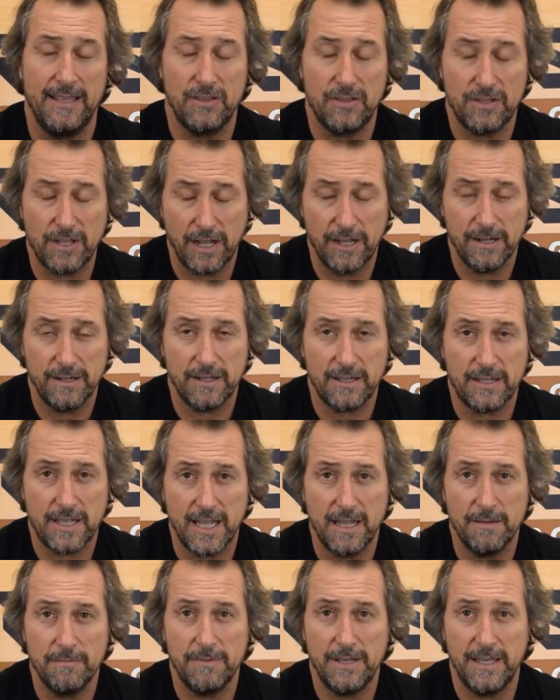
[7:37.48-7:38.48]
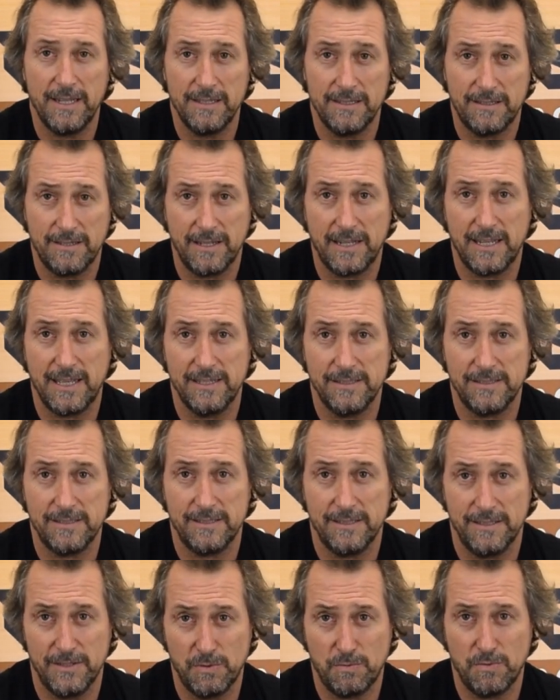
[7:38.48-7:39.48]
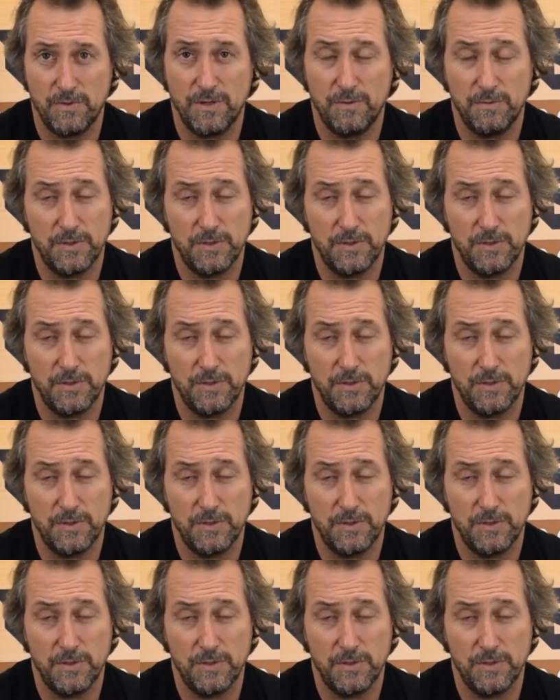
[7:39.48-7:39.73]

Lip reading: Don't come and tell us as well,